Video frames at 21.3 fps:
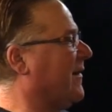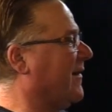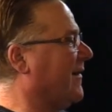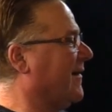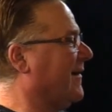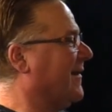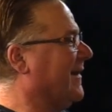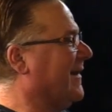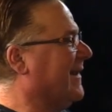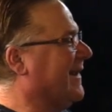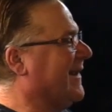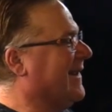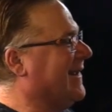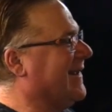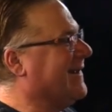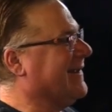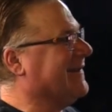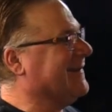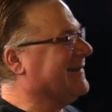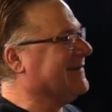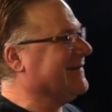shake
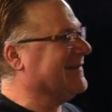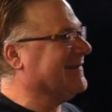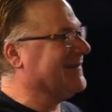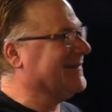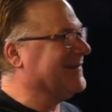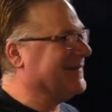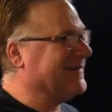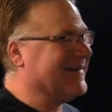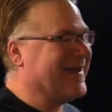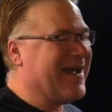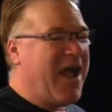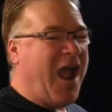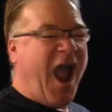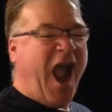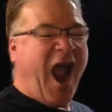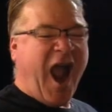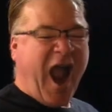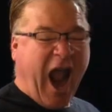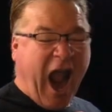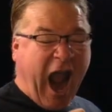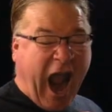that sucker up.
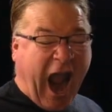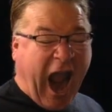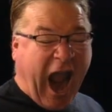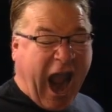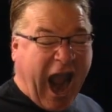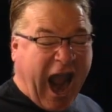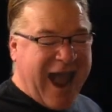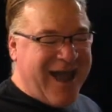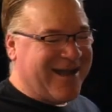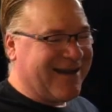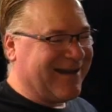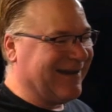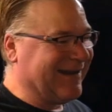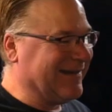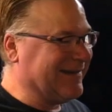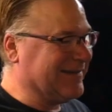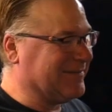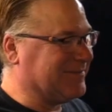There you go, McLean.